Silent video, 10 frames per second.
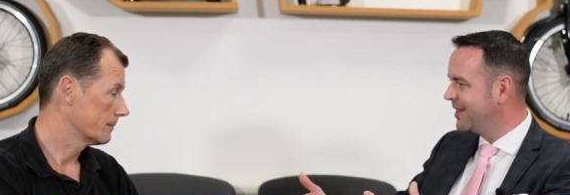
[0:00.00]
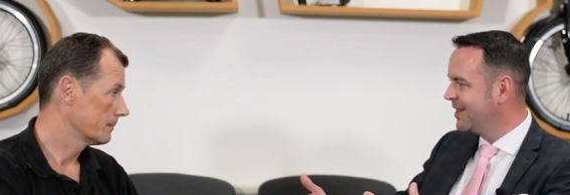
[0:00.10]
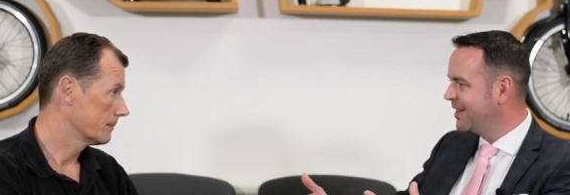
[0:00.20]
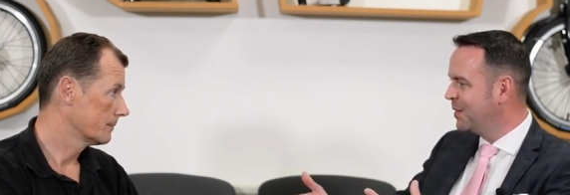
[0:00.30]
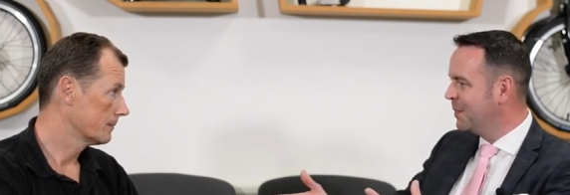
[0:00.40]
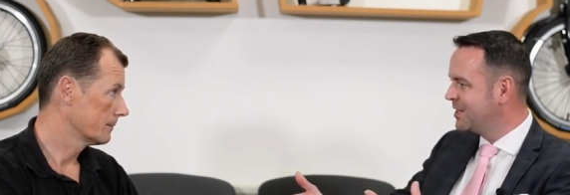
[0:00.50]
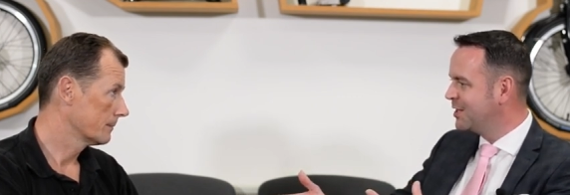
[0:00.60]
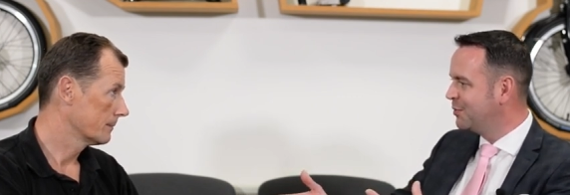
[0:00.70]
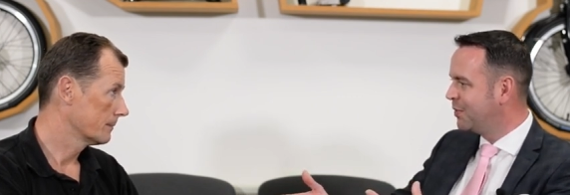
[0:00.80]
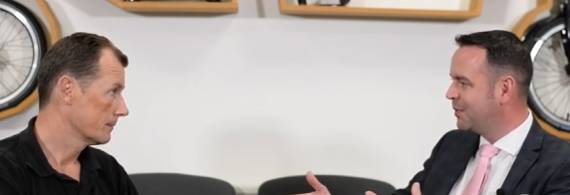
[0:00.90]
Speaker 1: of the, the
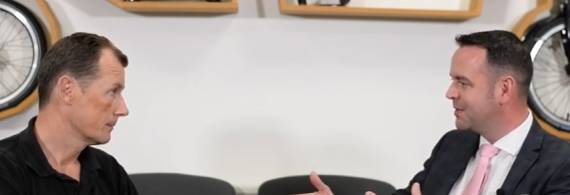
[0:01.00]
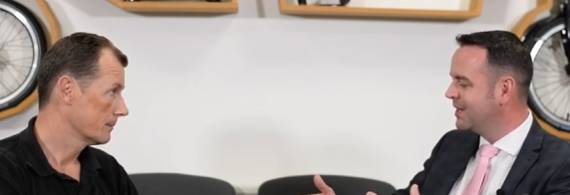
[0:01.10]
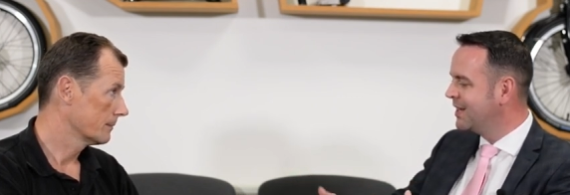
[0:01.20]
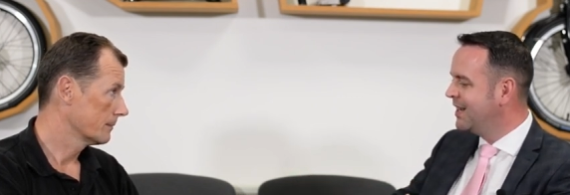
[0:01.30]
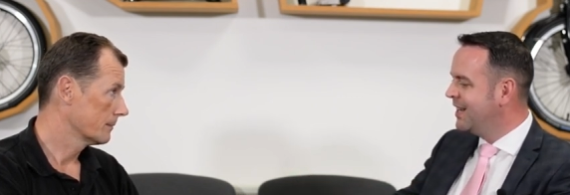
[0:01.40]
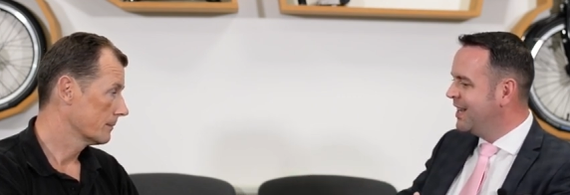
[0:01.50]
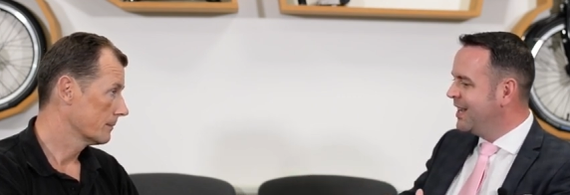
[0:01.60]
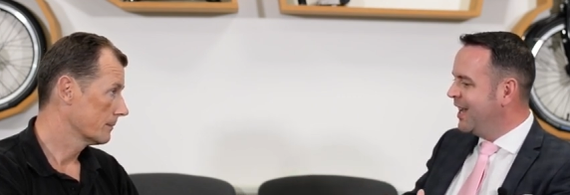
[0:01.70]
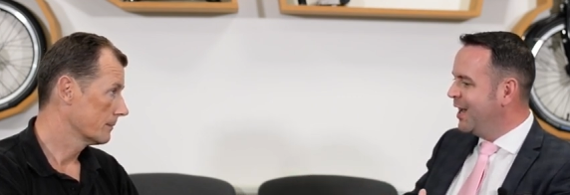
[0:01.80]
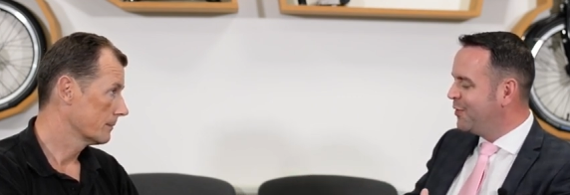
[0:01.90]
message of Brompton.
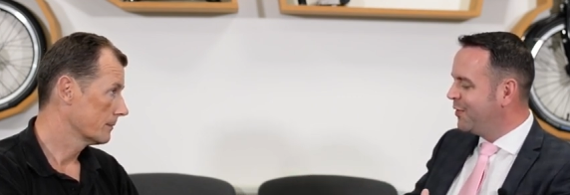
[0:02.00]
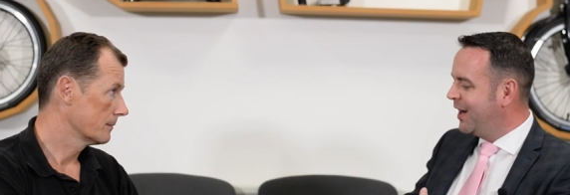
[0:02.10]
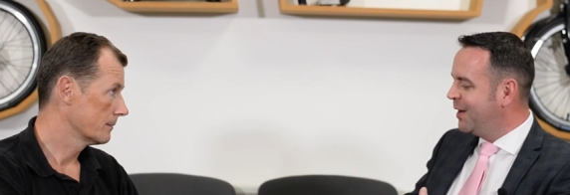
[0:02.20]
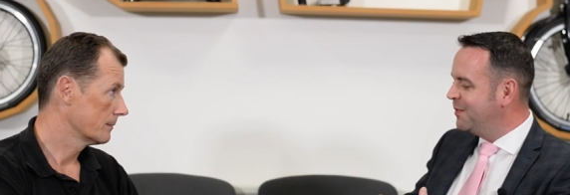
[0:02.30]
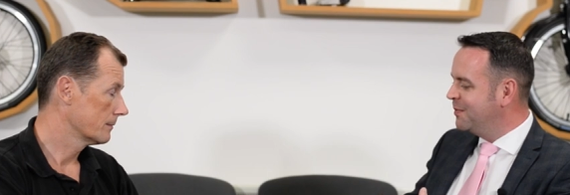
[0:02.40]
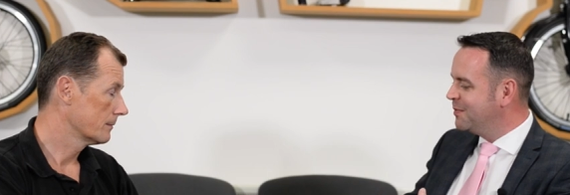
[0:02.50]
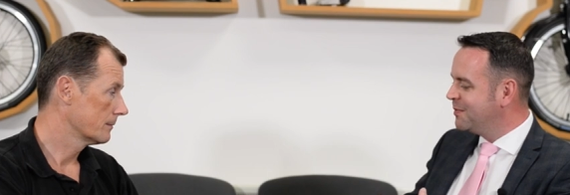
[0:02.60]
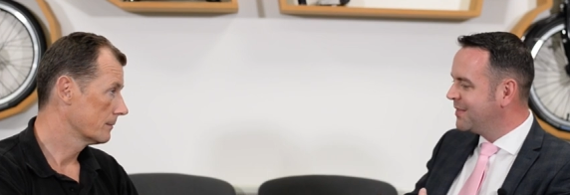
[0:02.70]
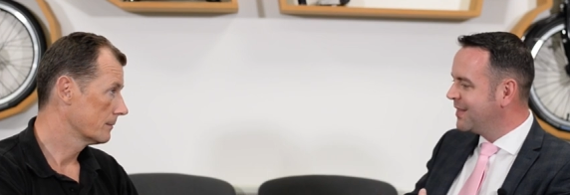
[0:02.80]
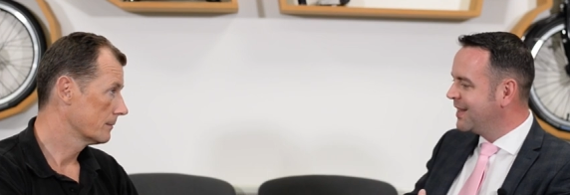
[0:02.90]
If um,
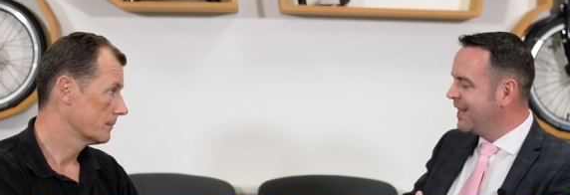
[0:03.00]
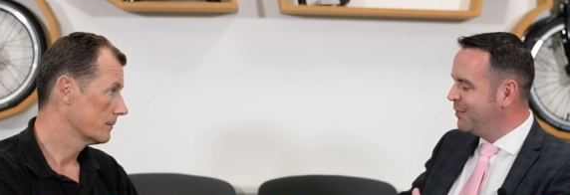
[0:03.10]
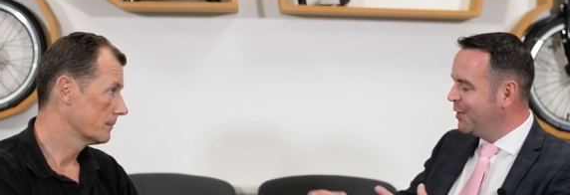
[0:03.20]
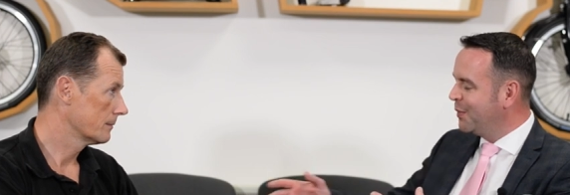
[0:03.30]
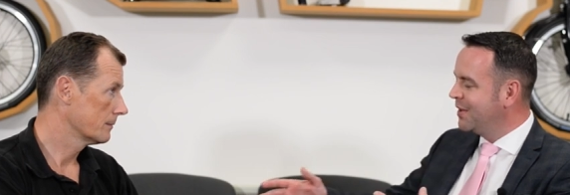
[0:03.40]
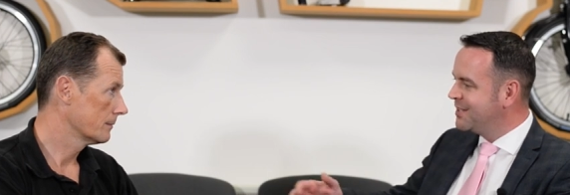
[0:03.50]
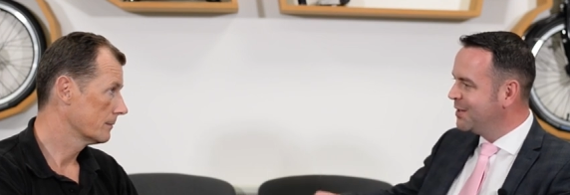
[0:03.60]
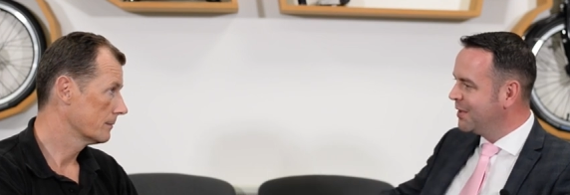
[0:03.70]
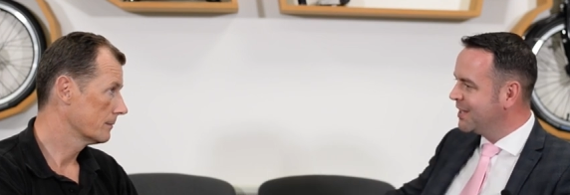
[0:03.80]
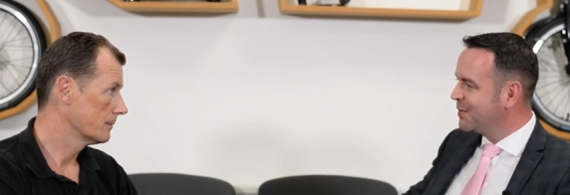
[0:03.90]
if you weren't
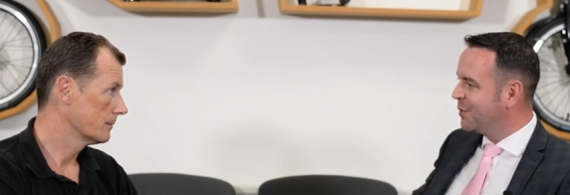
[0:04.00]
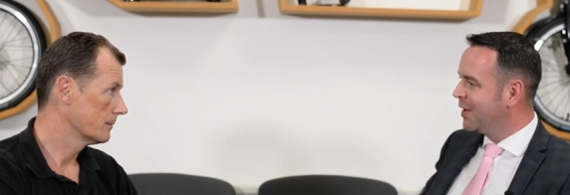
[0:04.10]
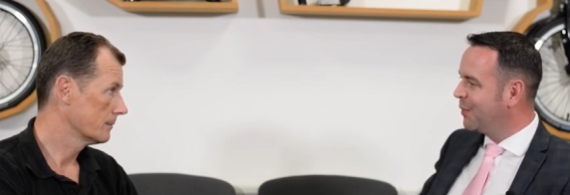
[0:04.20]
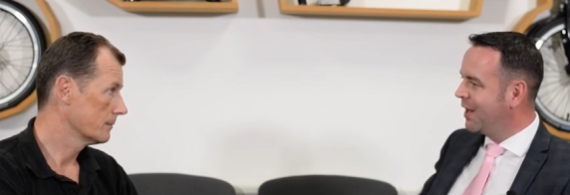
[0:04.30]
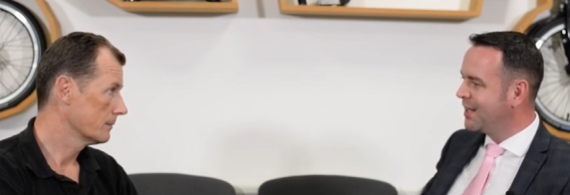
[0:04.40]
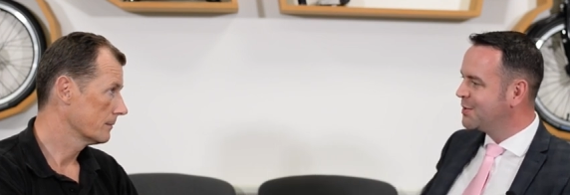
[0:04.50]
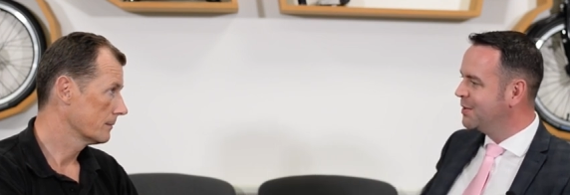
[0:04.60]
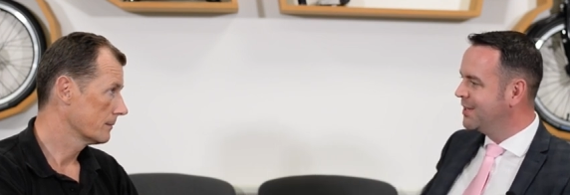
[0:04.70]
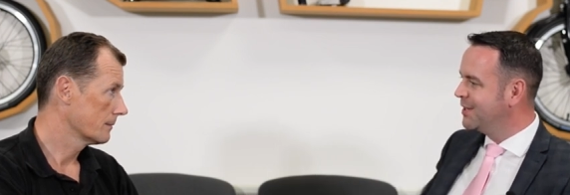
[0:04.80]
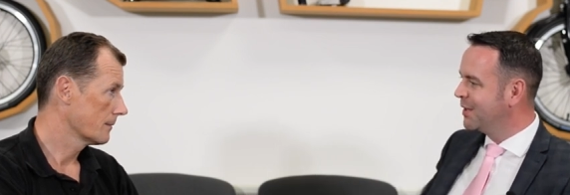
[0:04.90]
doing this, Will, what else would
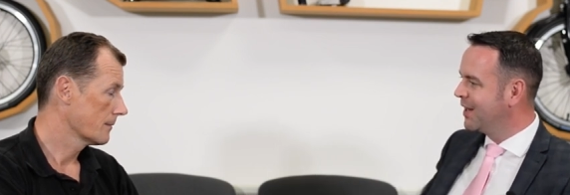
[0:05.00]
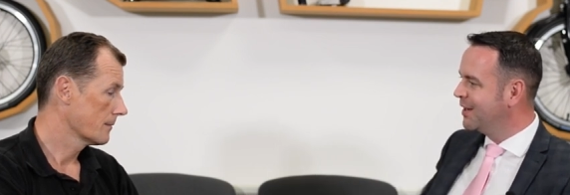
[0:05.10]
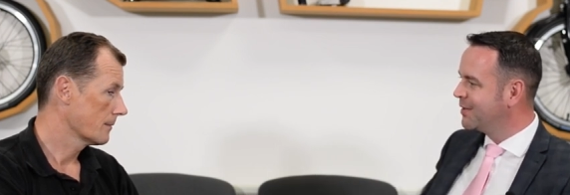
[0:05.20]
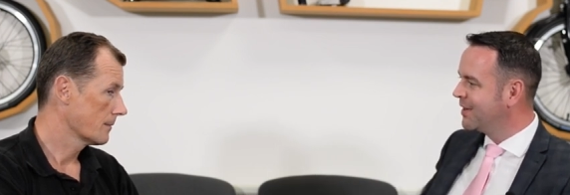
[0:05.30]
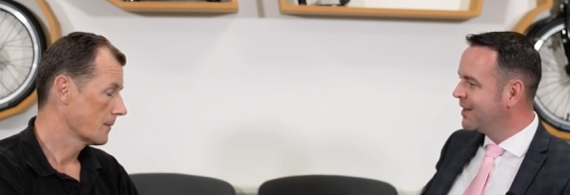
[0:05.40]
you do in life?